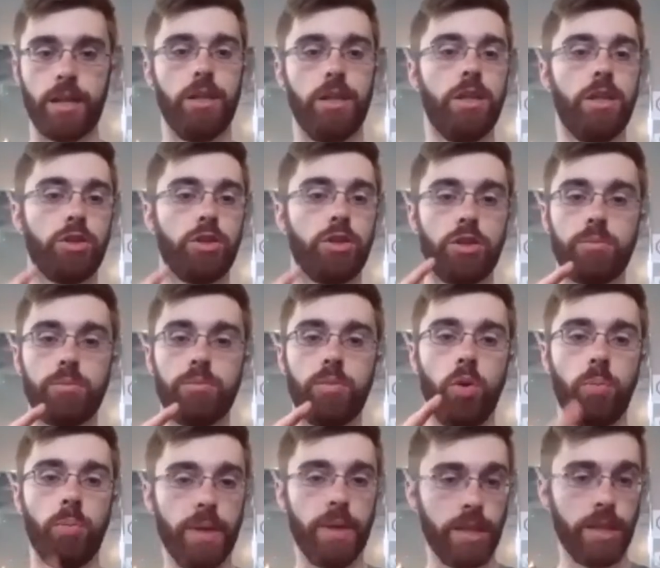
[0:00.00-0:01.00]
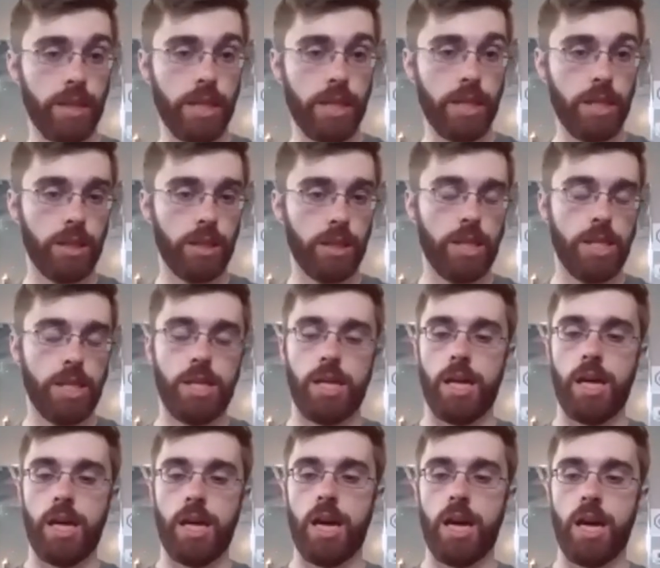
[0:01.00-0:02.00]
good mobility,
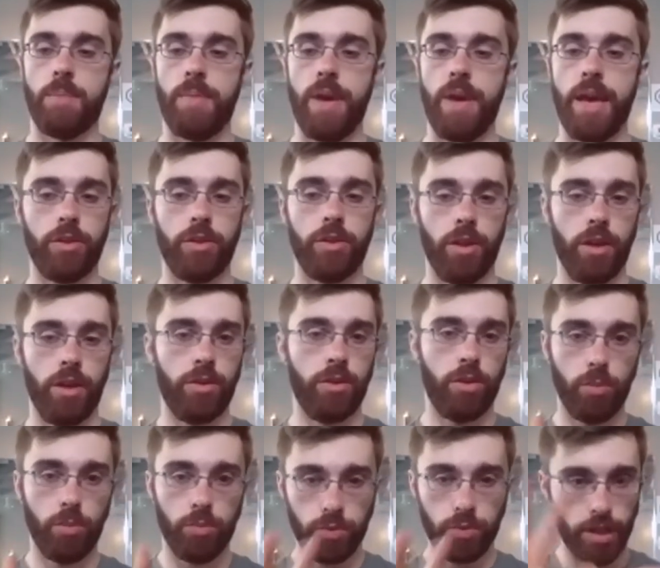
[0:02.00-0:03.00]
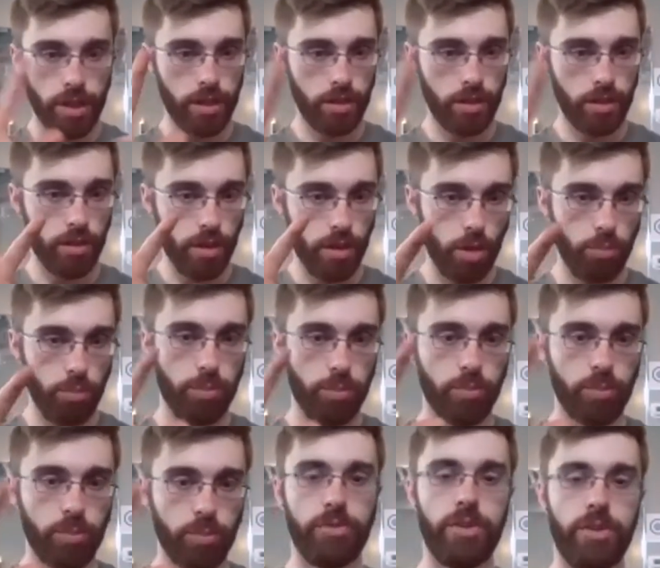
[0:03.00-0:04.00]
and hopefully help
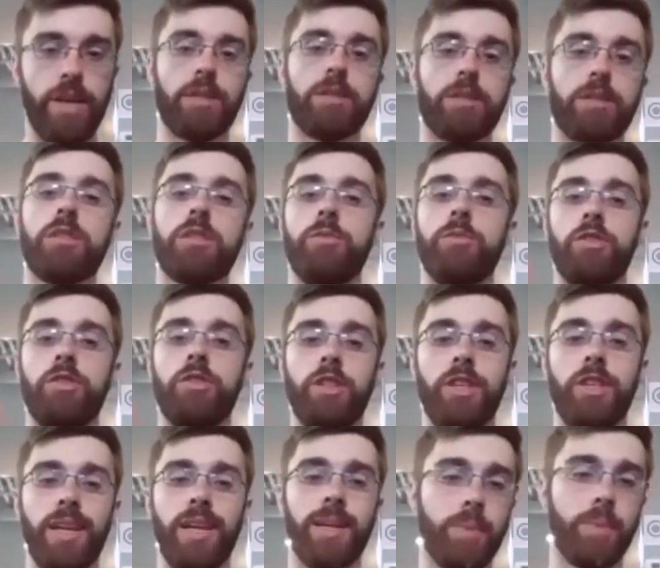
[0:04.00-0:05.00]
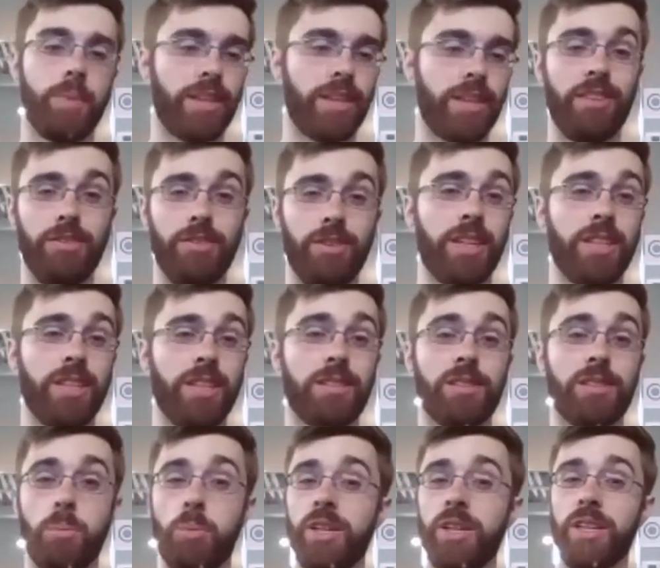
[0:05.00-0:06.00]
prevent some of the neck pain that I feel like is
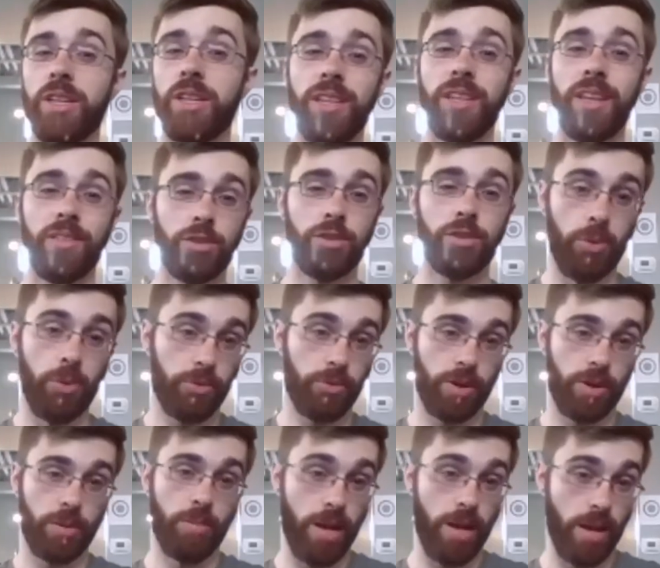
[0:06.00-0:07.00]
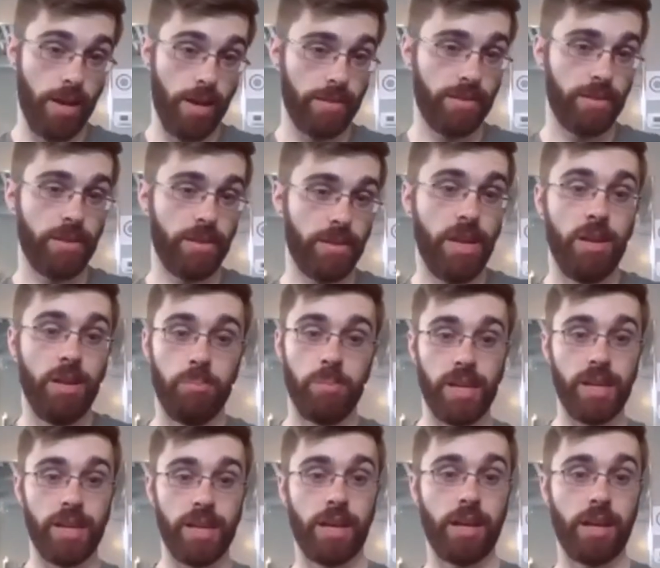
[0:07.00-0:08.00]
somewhat inevitable from us being
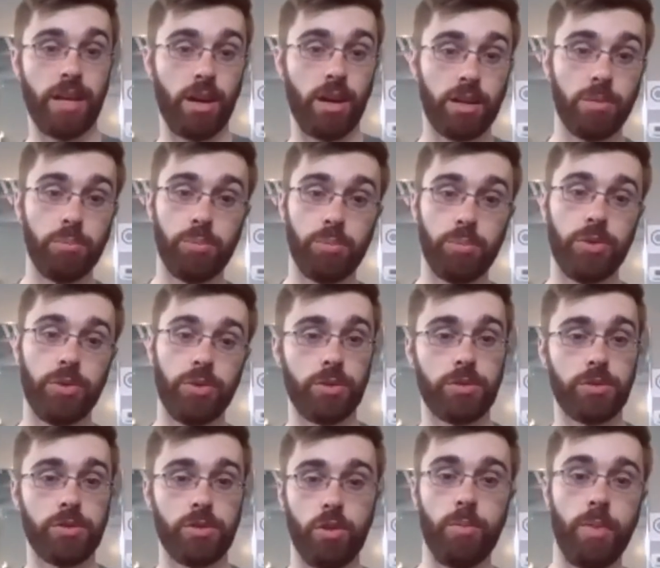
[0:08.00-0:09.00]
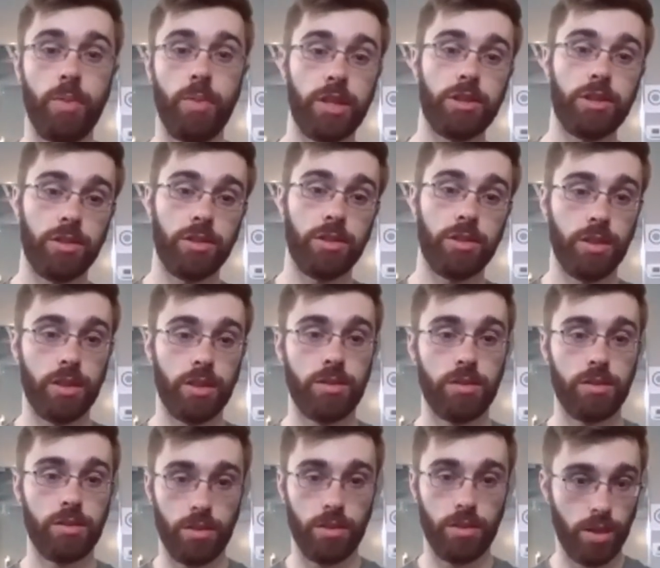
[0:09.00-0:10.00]
at our computers so much in this
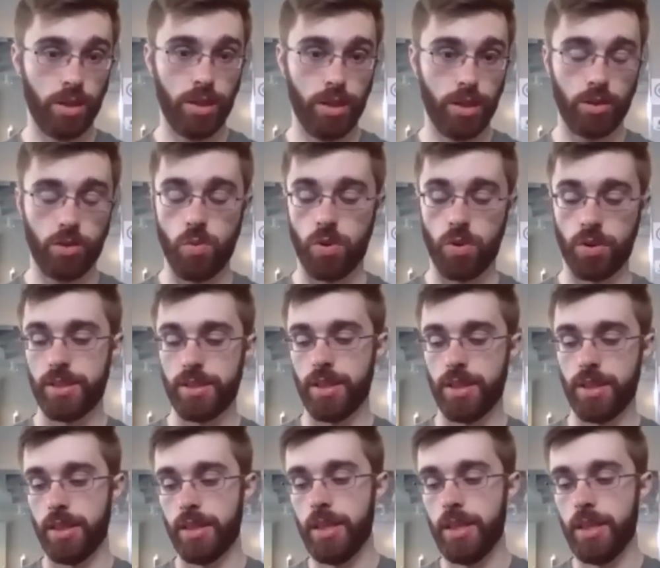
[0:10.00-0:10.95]
in the quarantine.